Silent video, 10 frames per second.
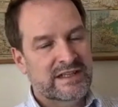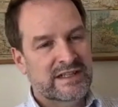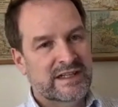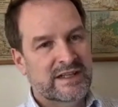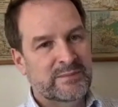
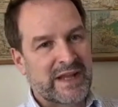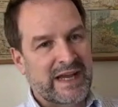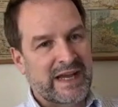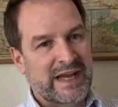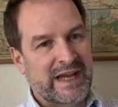
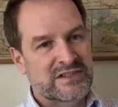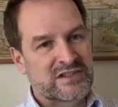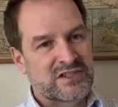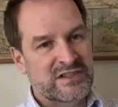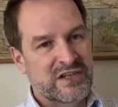and
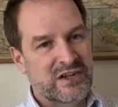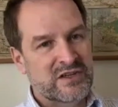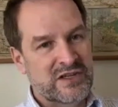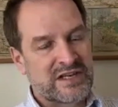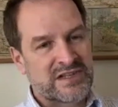that
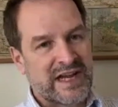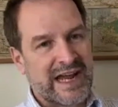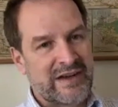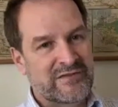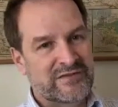you need to
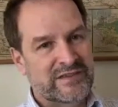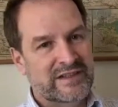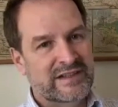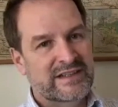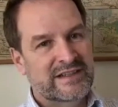have